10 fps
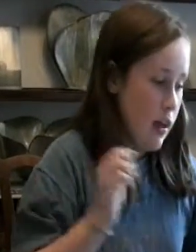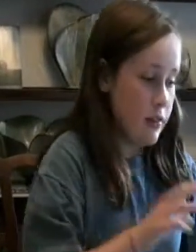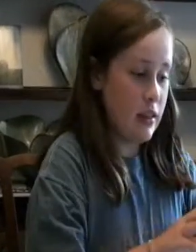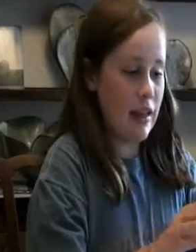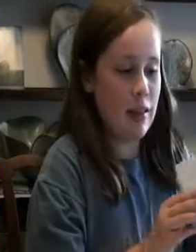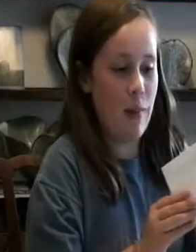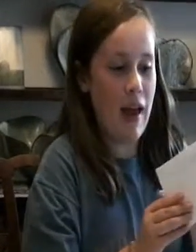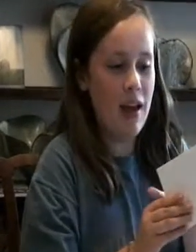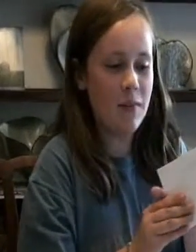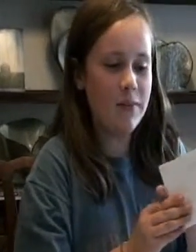one. it's a
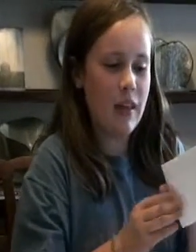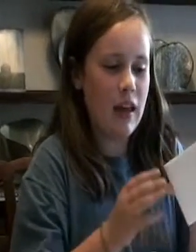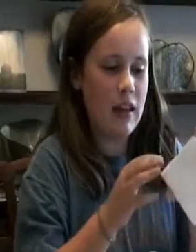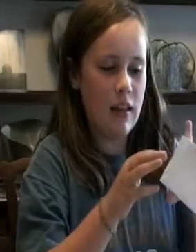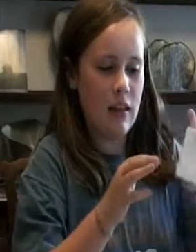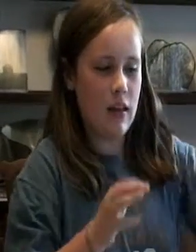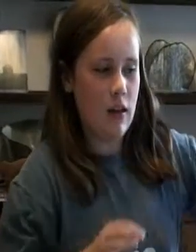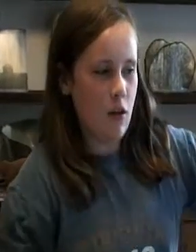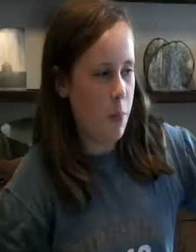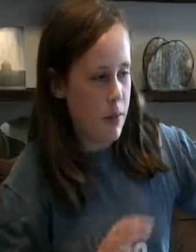bag, and
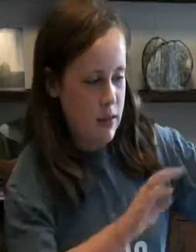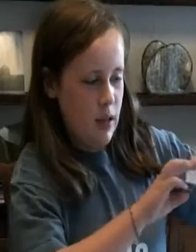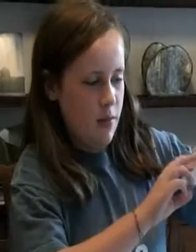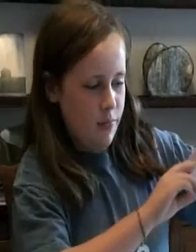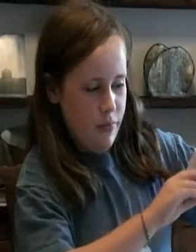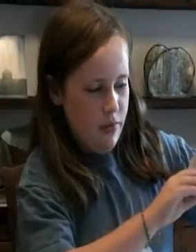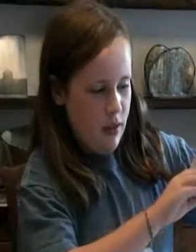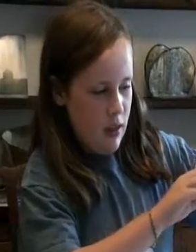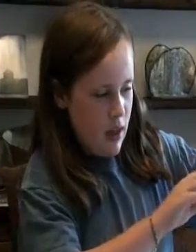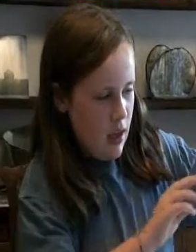it opens up,
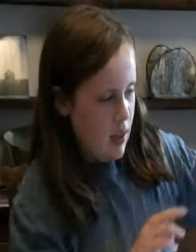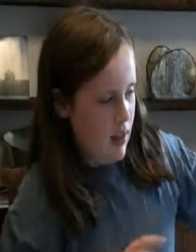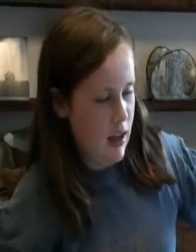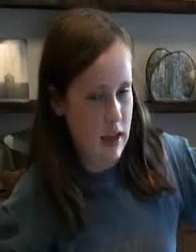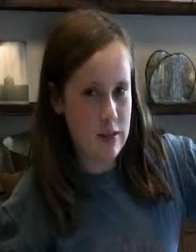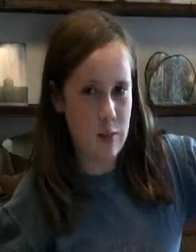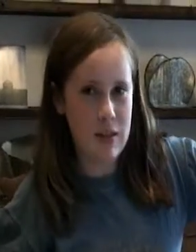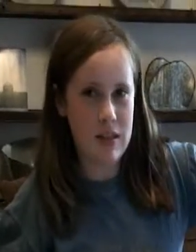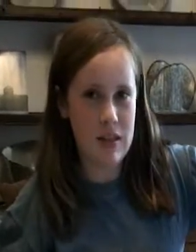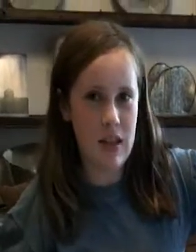and it has a
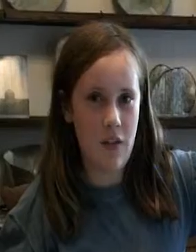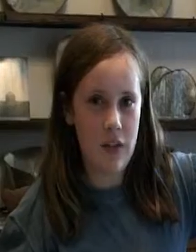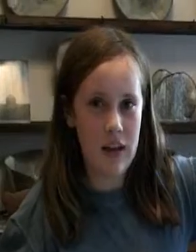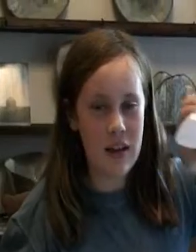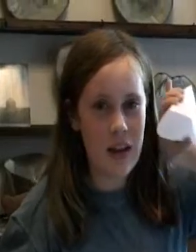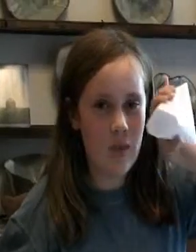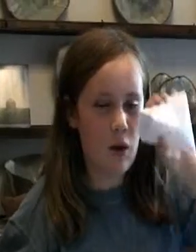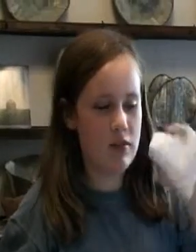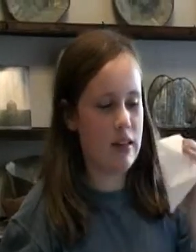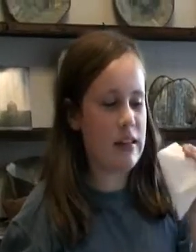bunch of stuff in it.
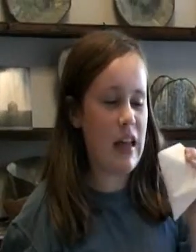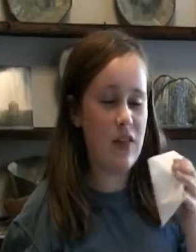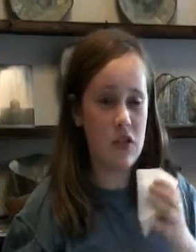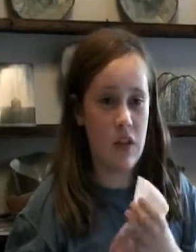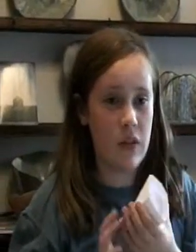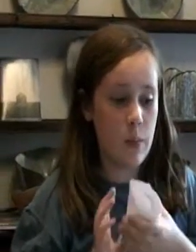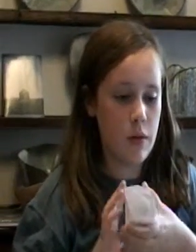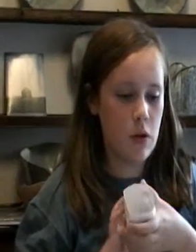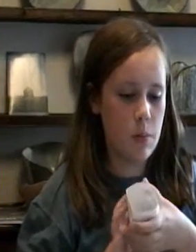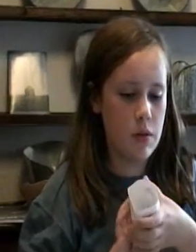well, it doesn't have stuff in it,
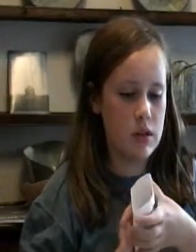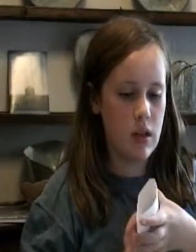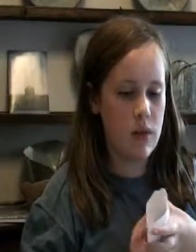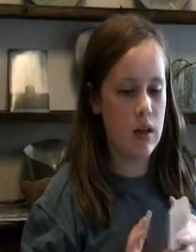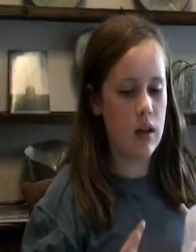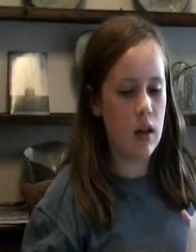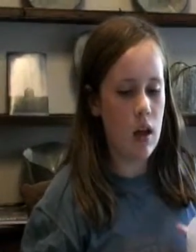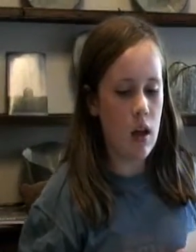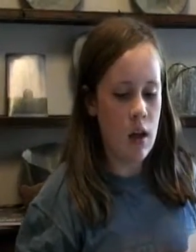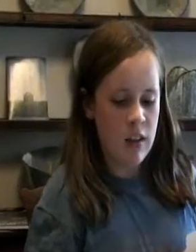but you can put stuff in it.
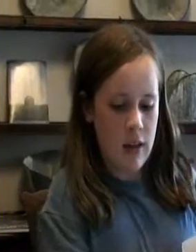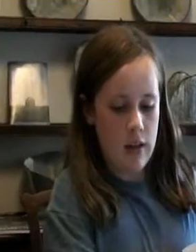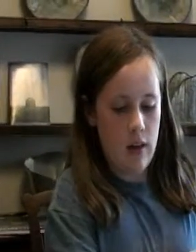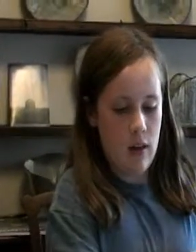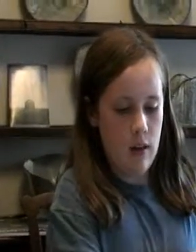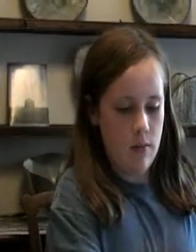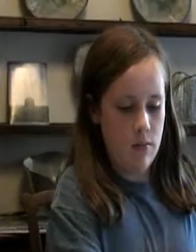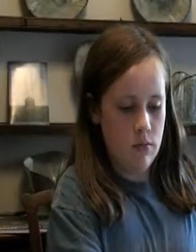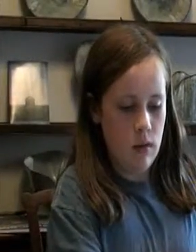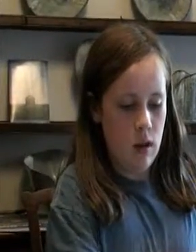Like,
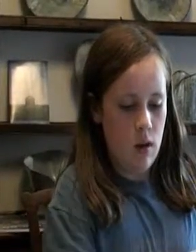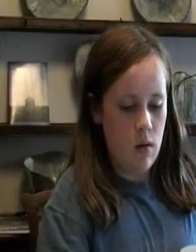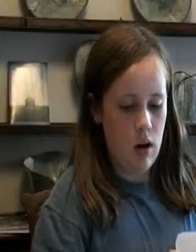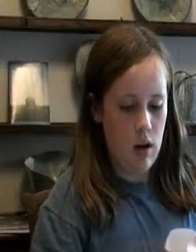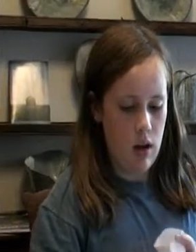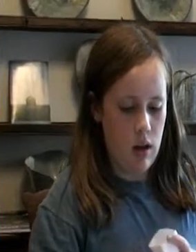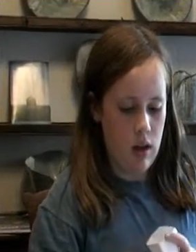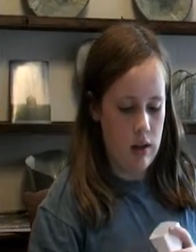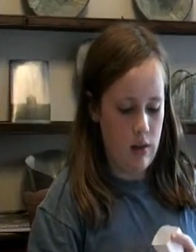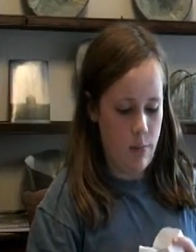um, you're
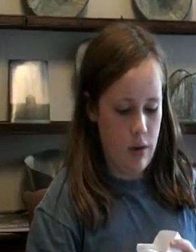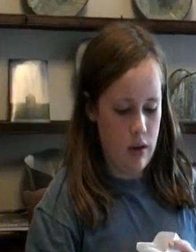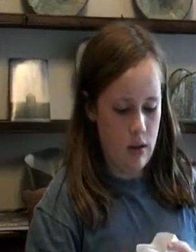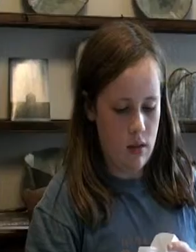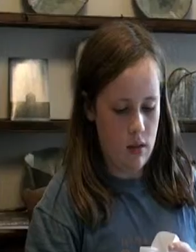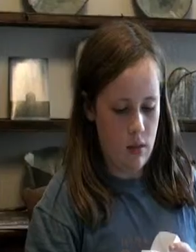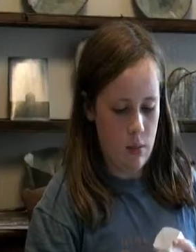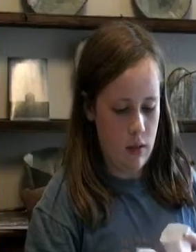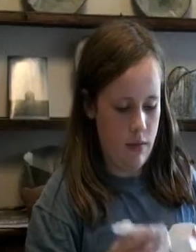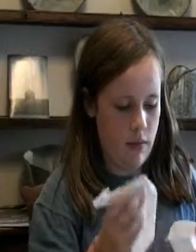gonna give presents to
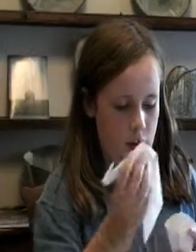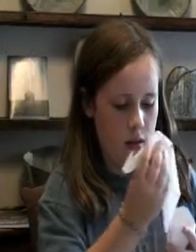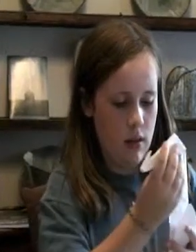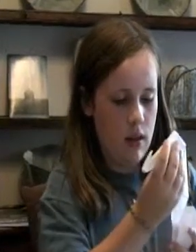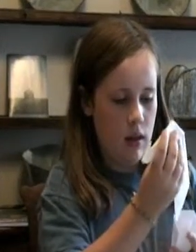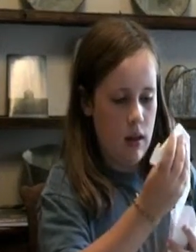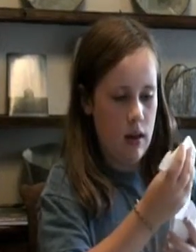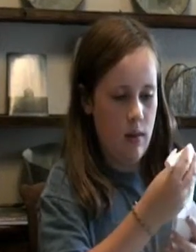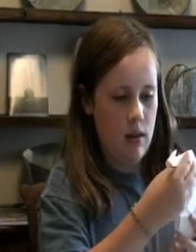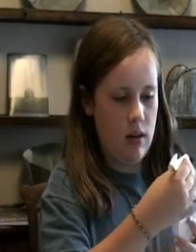my friends,
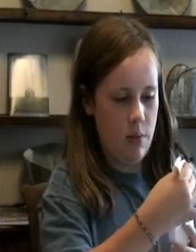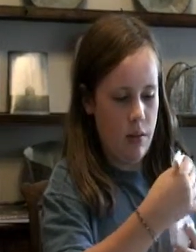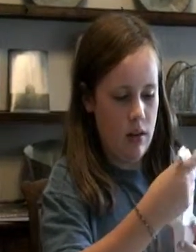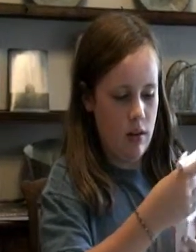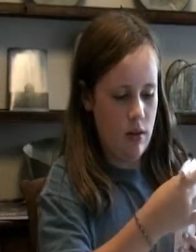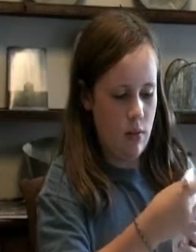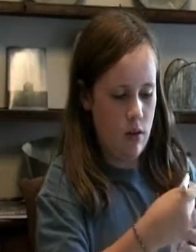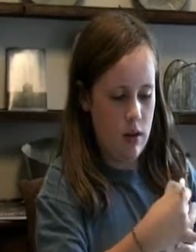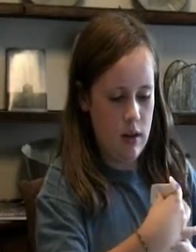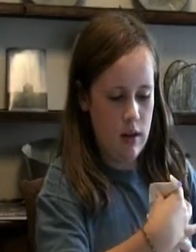and we just put the
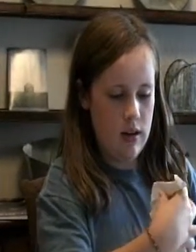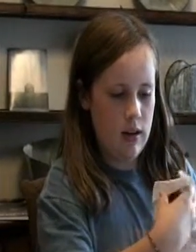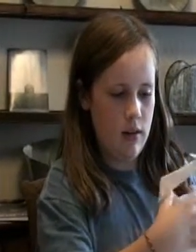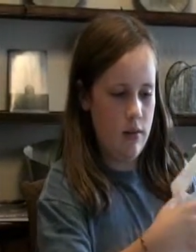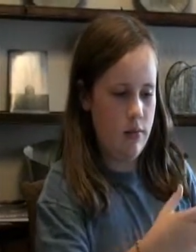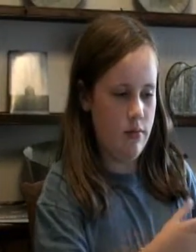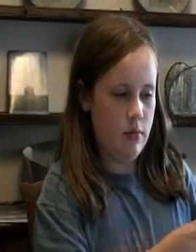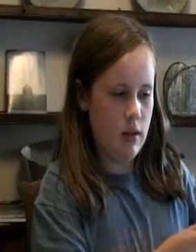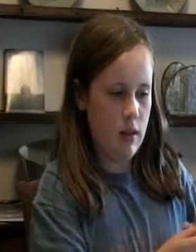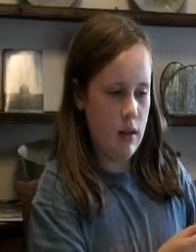swan in it.
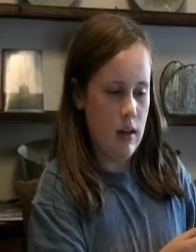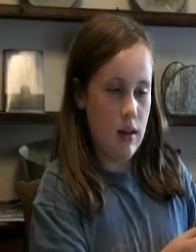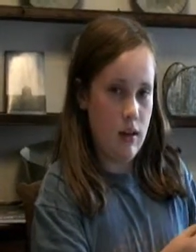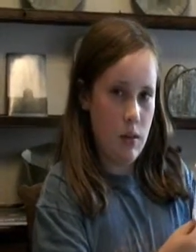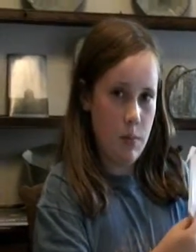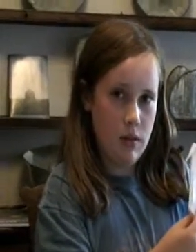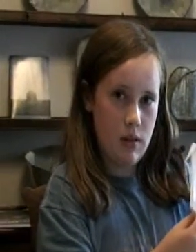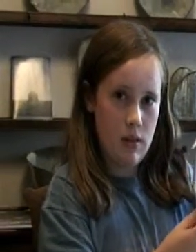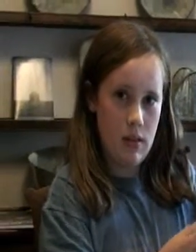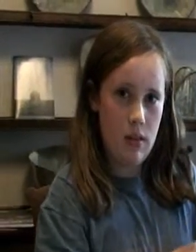Great.
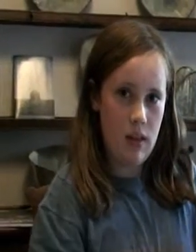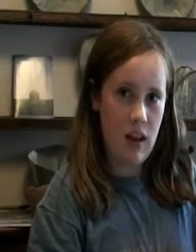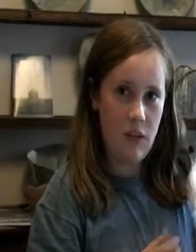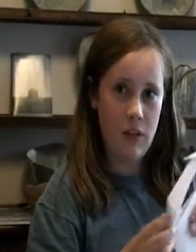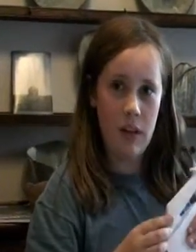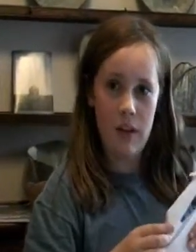And,